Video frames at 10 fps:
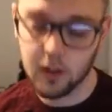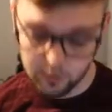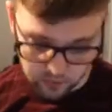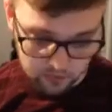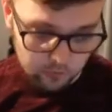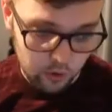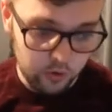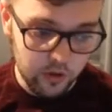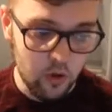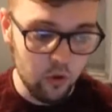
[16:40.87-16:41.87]
Stephen
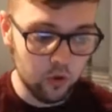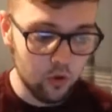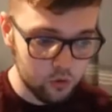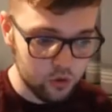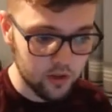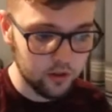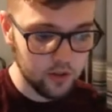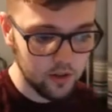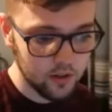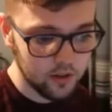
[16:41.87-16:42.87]
Bronski own goal, should I
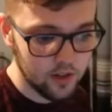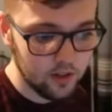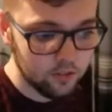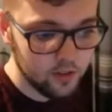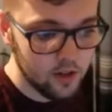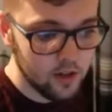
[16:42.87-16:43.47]
say, that gave